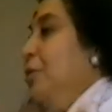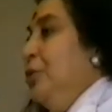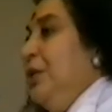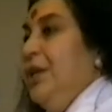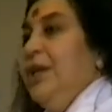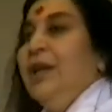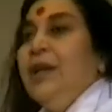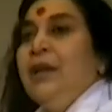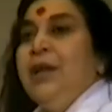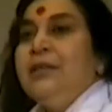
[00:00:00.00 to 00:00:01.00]
do the
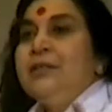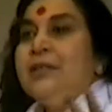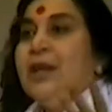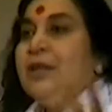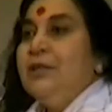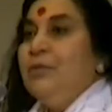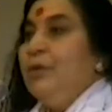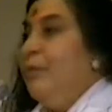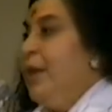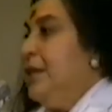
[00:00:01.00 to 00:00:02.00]
exercise of
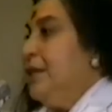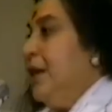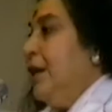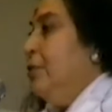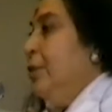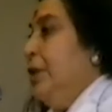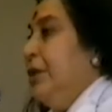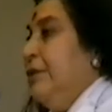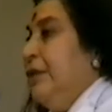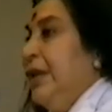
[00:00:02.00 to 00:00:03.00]
namaz and we'll
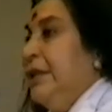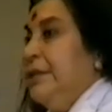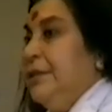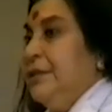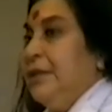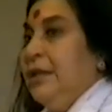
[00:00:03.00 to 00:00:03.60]
get realization.